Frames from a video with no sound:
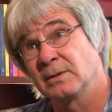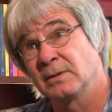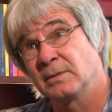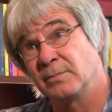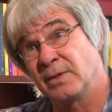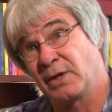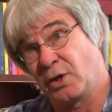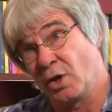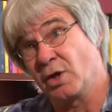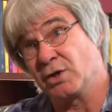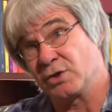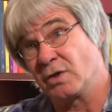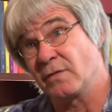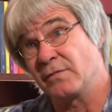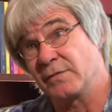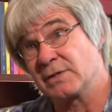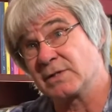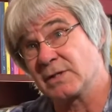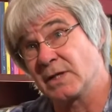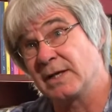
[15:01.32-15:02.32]
because
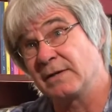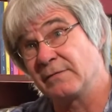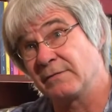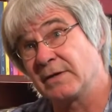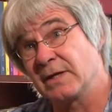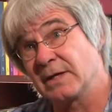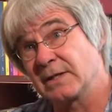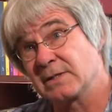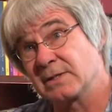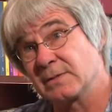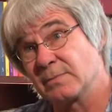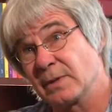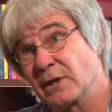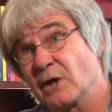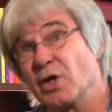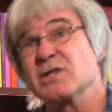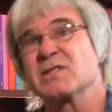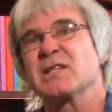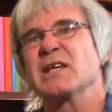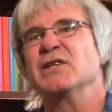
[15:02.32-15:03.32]
of the side effects,
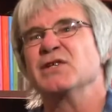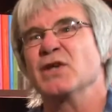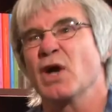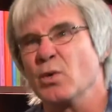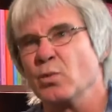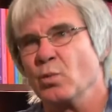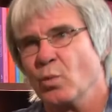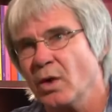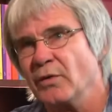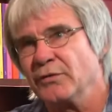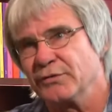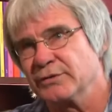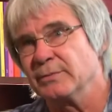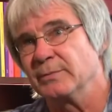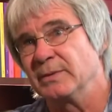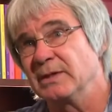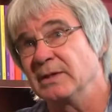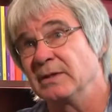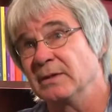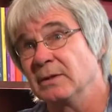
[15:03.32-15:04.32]
because they don't want to
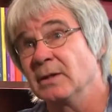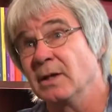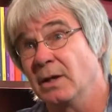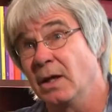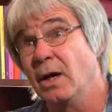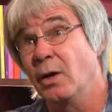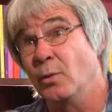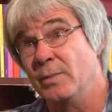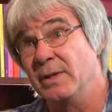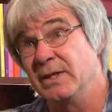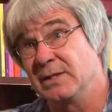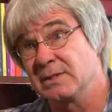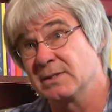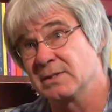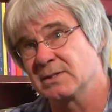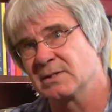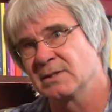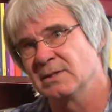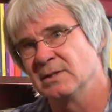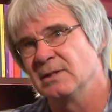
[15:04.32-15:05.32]
be
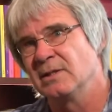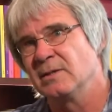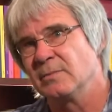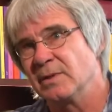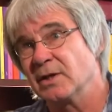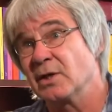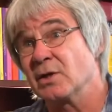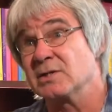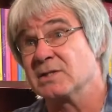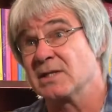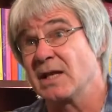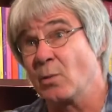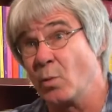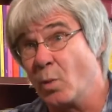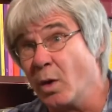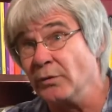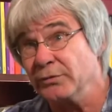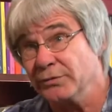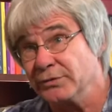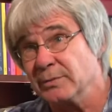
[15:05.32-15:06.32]
obese, because they
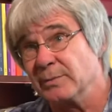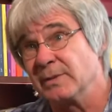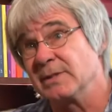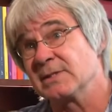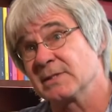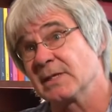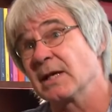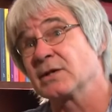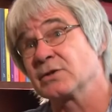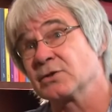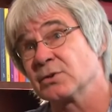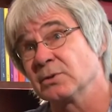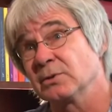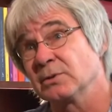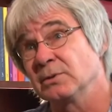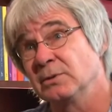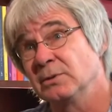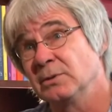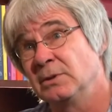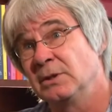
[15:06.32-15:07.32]
want to be
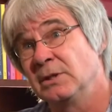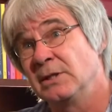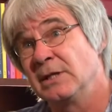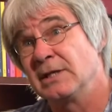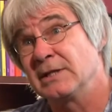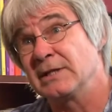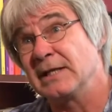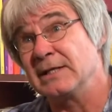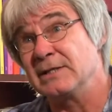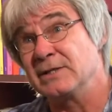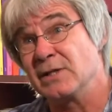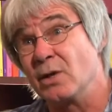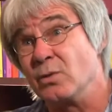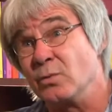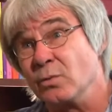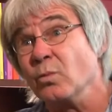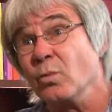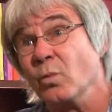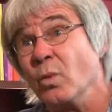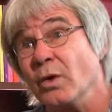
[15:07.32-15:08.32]
sexual. They
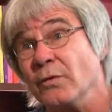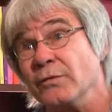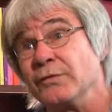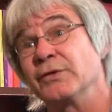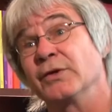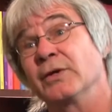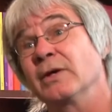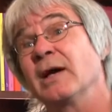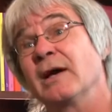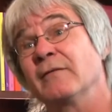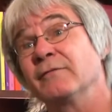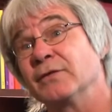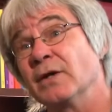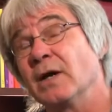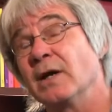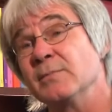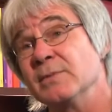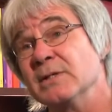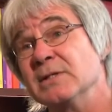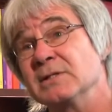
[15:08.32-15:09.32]
don't want to have
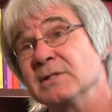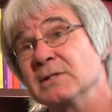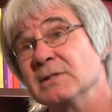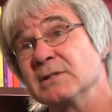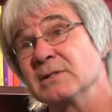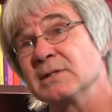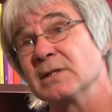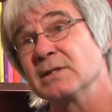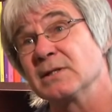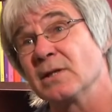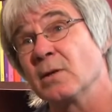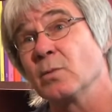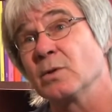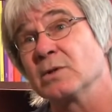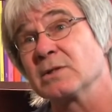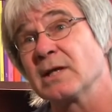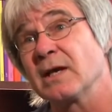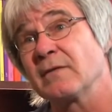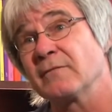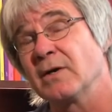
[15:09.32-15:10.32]
diabetes. They don't
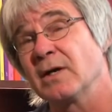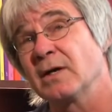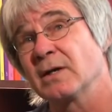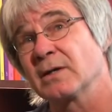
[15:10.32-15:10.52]
want to have heart